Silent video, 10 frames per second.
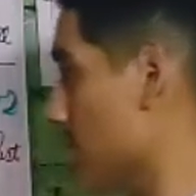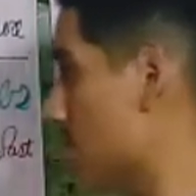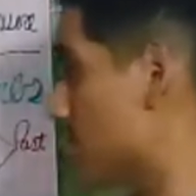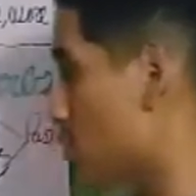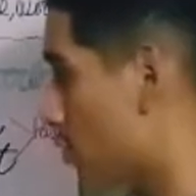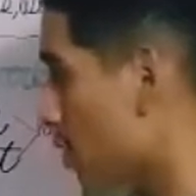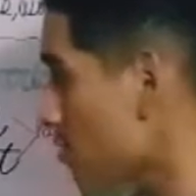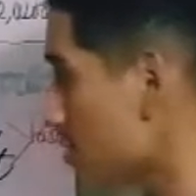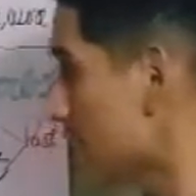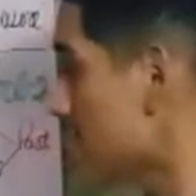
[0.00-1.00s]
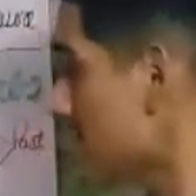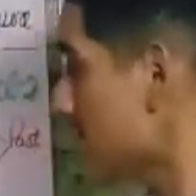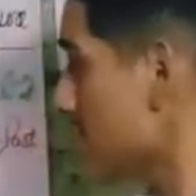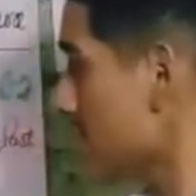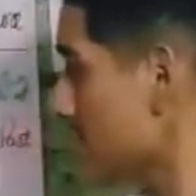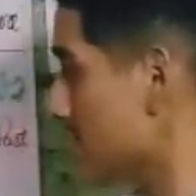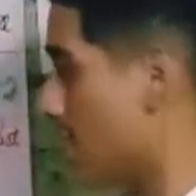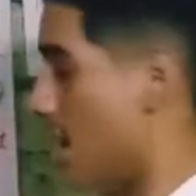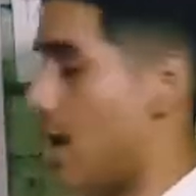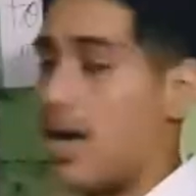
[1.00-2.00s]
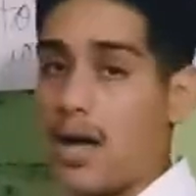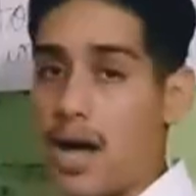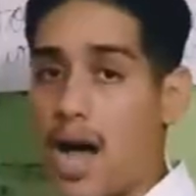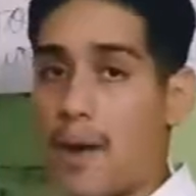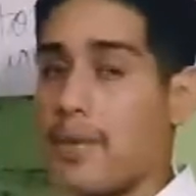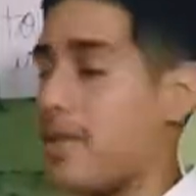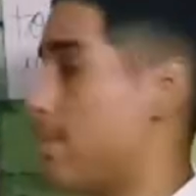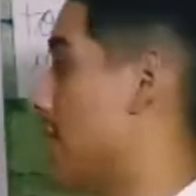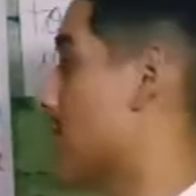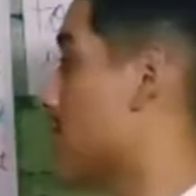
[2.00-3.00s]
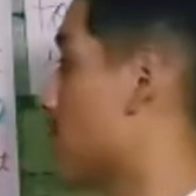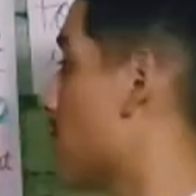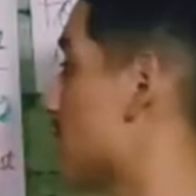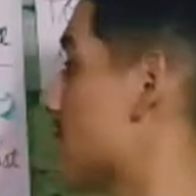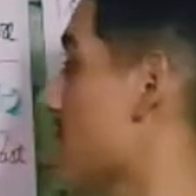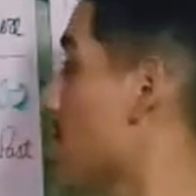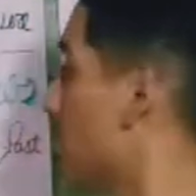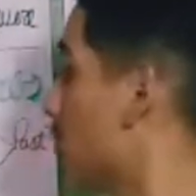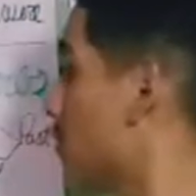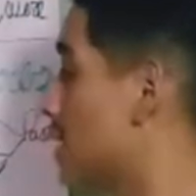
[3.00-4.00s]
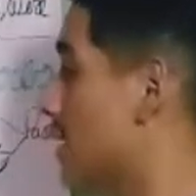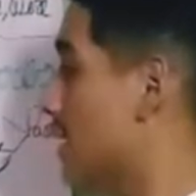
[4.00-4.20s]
So those sentences are in the past. For example,